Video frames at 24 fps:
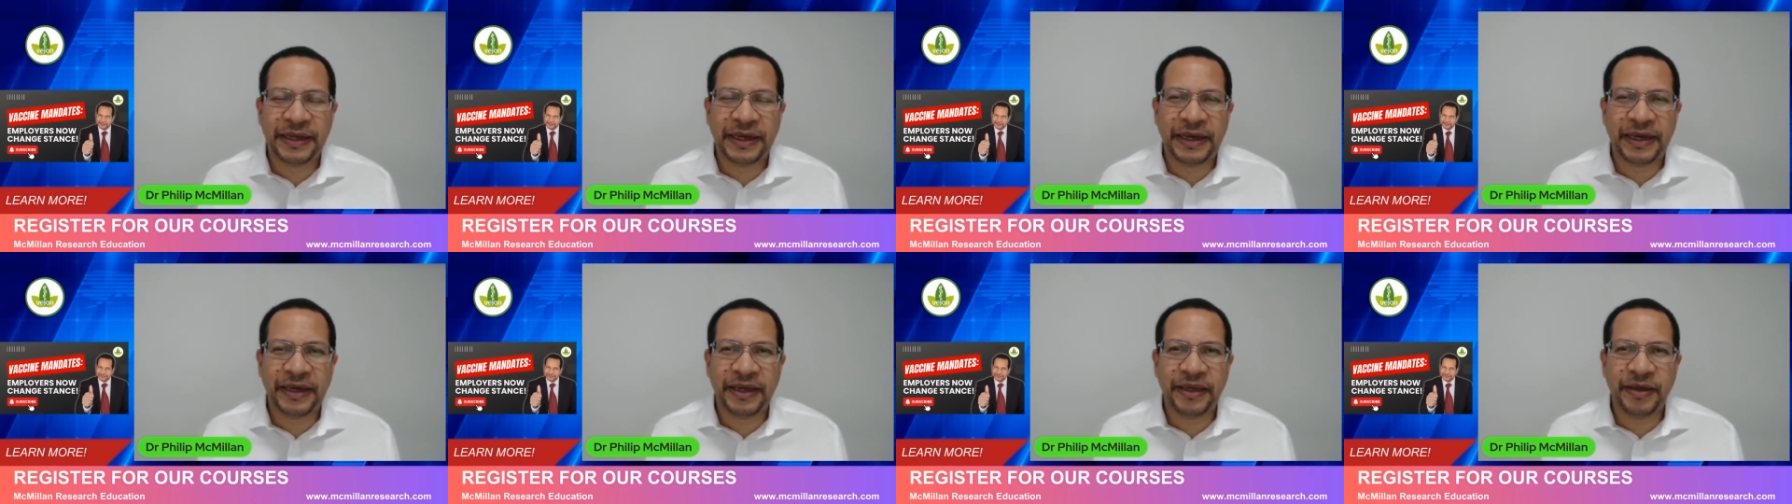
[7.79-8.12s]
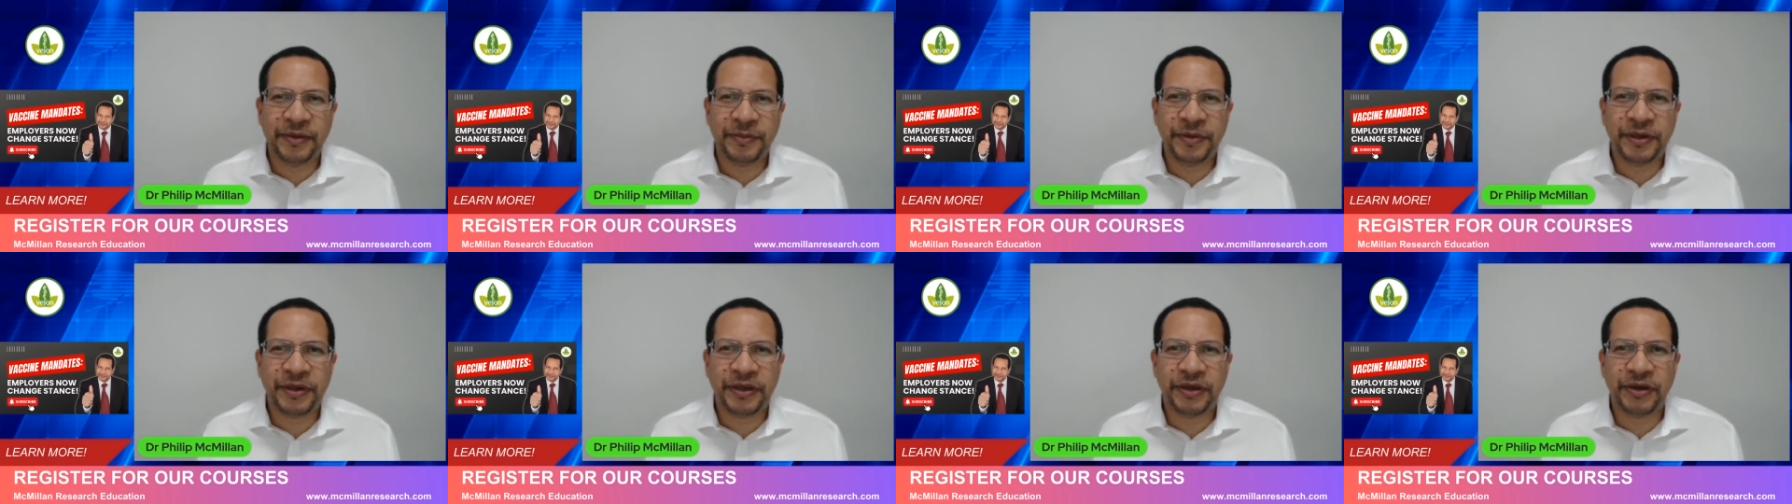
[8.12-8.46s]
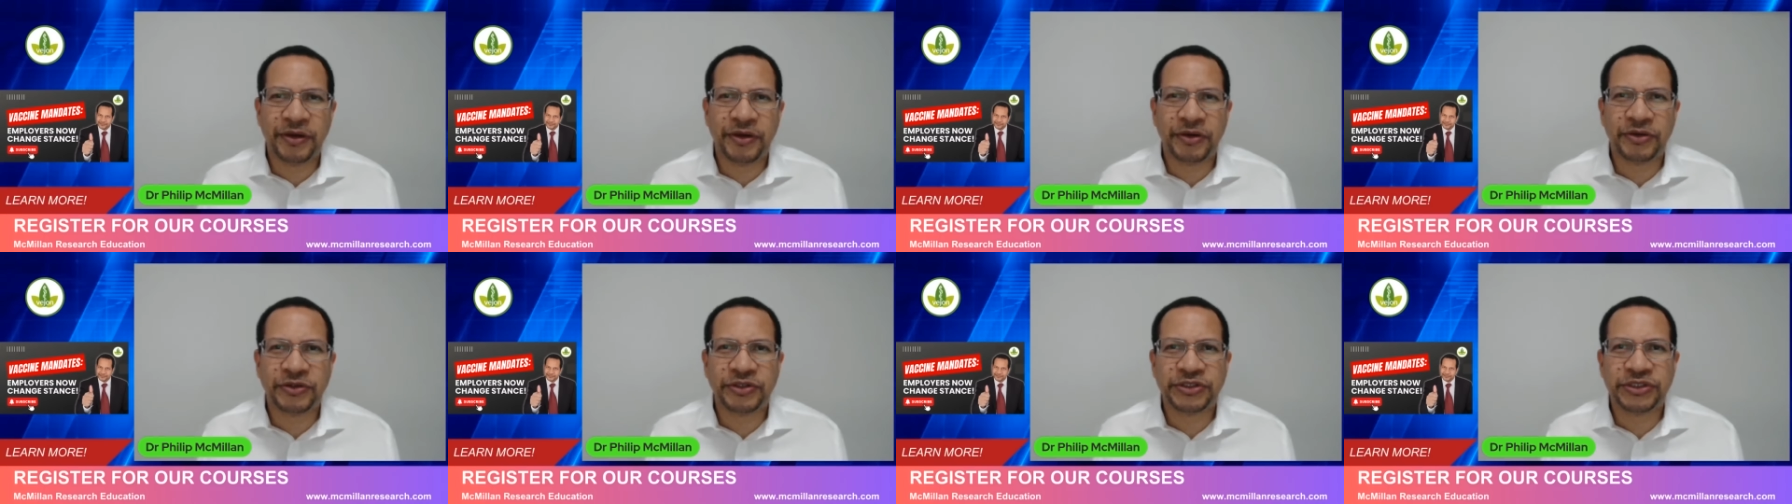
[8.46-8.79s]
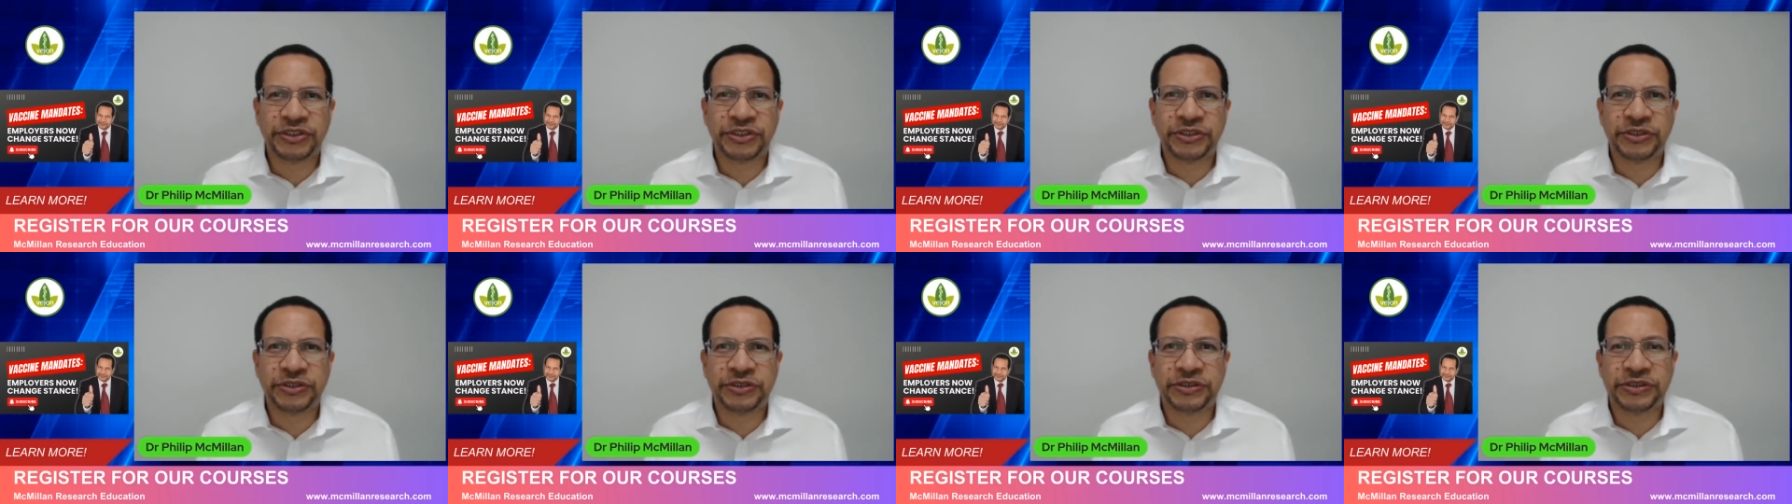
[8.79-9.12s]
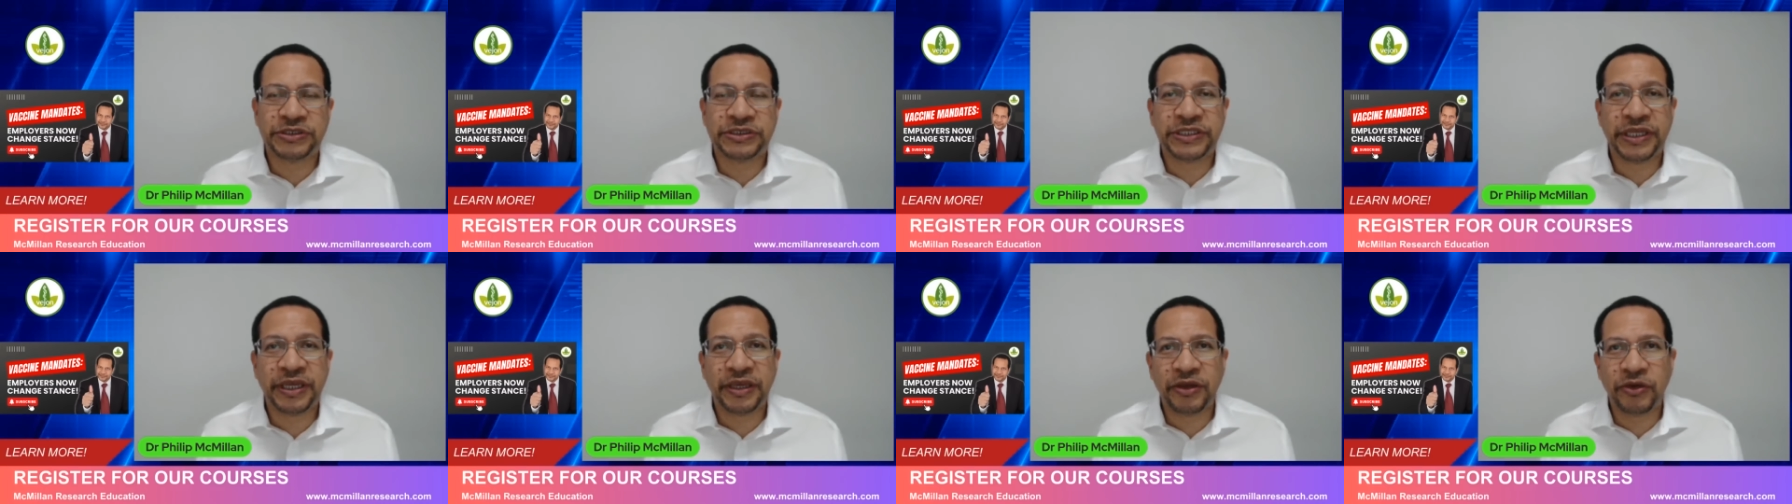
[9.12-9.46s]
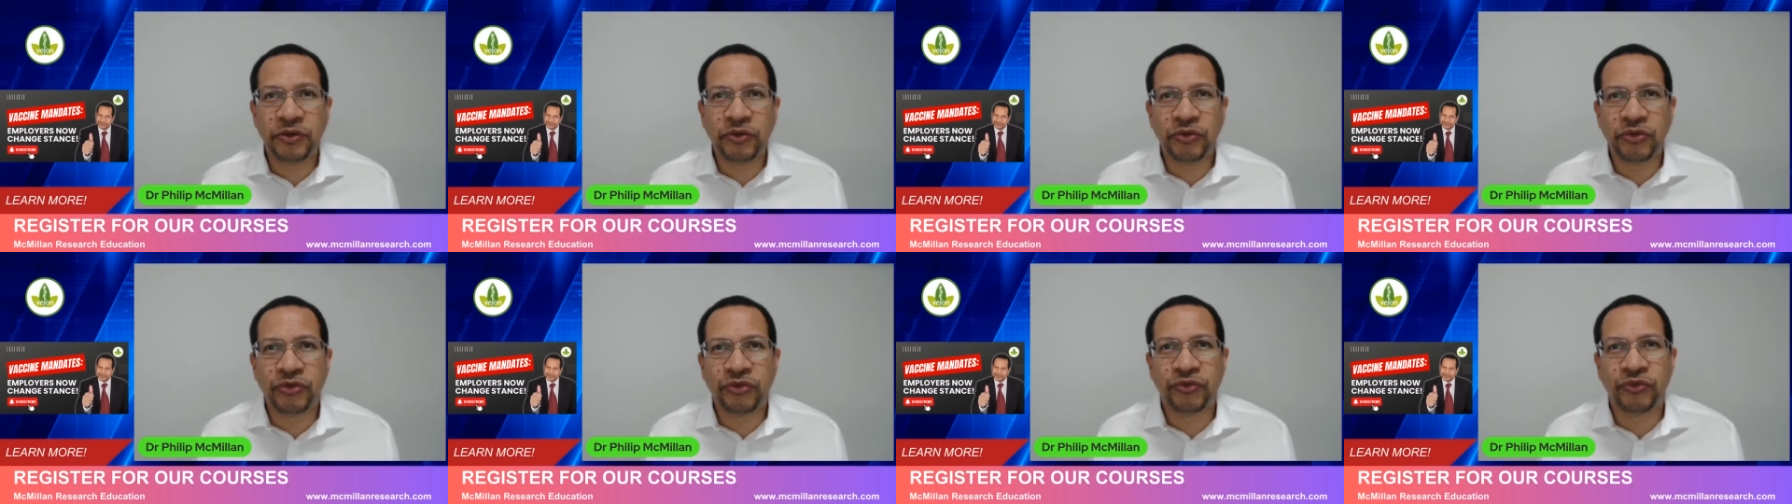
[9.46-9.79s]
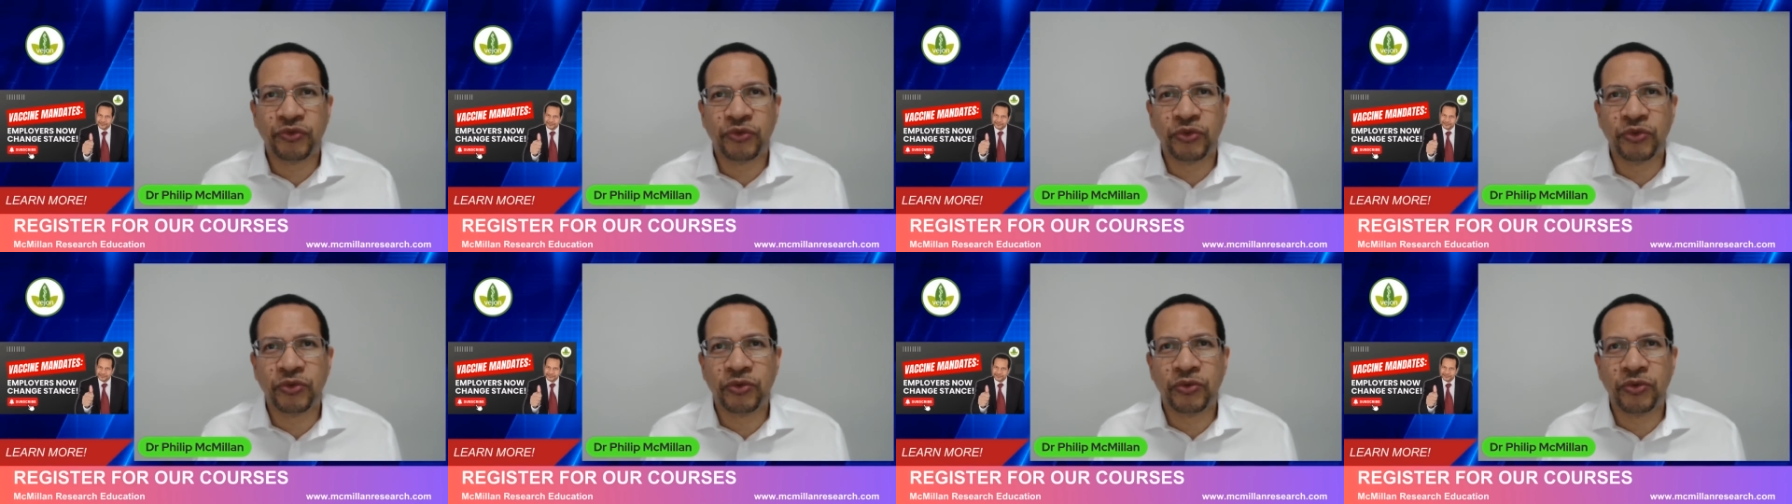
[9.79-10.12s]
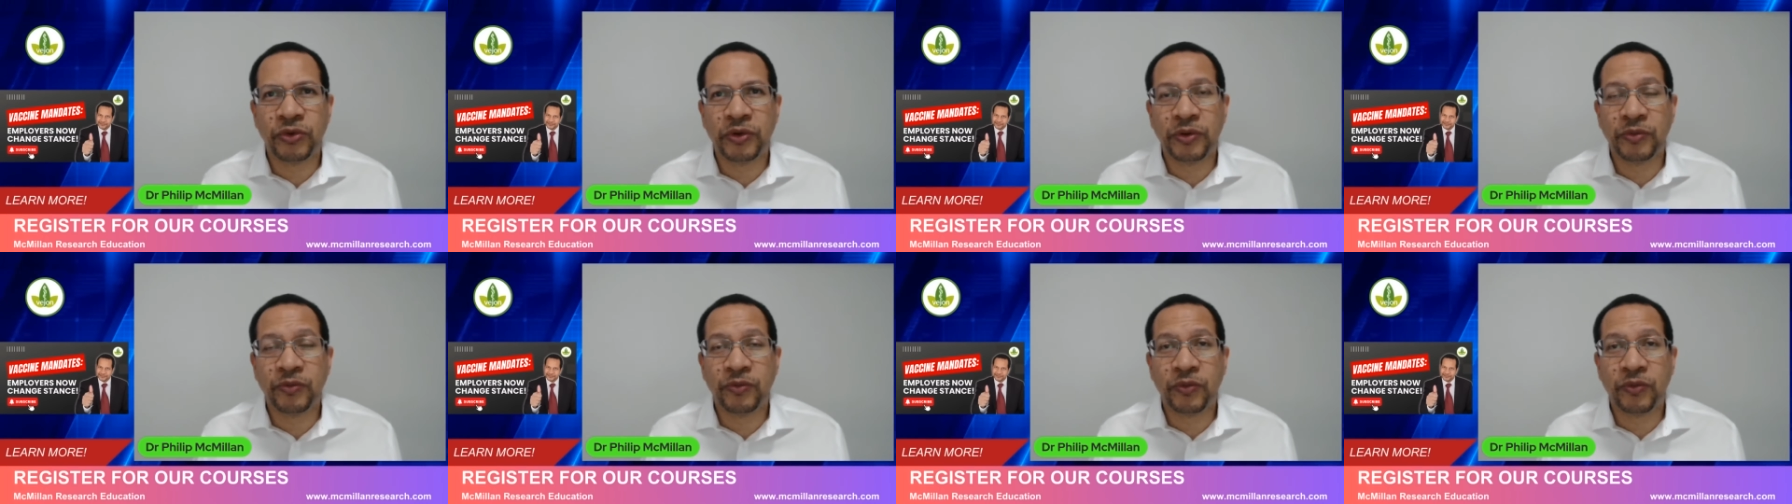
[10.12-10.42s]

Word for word: I am here to take you through